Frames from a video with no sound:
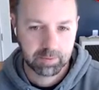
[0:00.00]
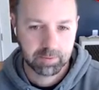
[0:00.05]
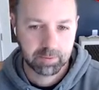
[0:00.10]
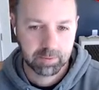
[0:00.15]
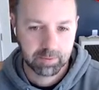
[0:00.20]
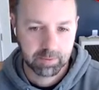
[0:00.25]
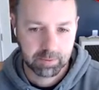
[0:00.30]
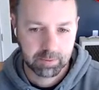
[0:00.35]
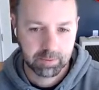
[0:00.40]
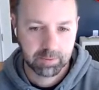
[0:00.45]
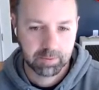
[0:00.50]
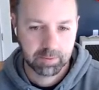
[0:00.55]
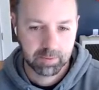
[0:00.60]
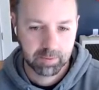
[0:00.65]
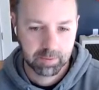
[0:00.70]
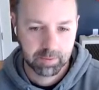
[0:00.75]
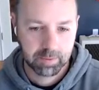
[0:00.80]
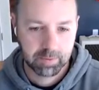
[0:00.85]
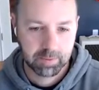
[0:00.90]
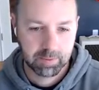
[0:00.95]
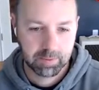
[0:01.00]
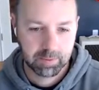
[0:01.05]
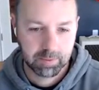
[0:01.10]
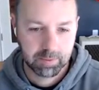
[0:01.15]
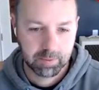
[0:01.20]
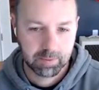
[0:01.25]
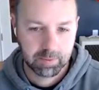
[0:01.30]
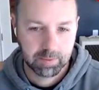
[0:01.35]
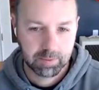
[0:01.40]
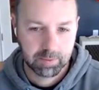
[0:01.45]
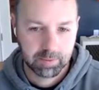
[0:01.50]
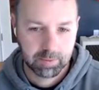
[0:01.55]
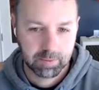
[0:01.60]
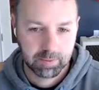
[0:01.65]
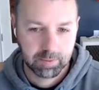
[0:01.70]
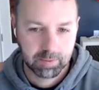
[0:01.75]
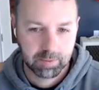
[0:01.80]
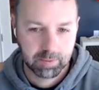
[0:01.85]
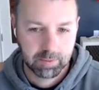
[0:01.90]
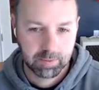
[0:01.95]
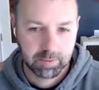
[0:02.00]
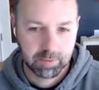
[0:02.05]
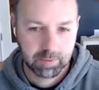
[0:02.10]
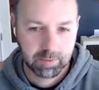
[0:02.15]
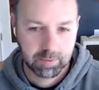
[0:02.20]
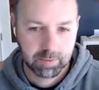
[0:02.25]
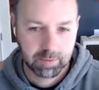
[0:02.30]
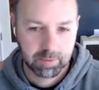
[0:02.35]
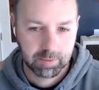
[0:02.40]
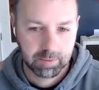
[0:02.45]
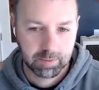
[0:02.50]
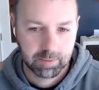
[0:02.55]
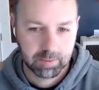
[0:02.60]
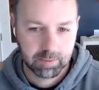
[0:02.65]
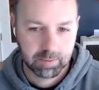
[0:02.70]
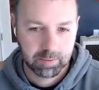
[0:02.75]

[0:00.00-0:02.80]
The person shown says nothing.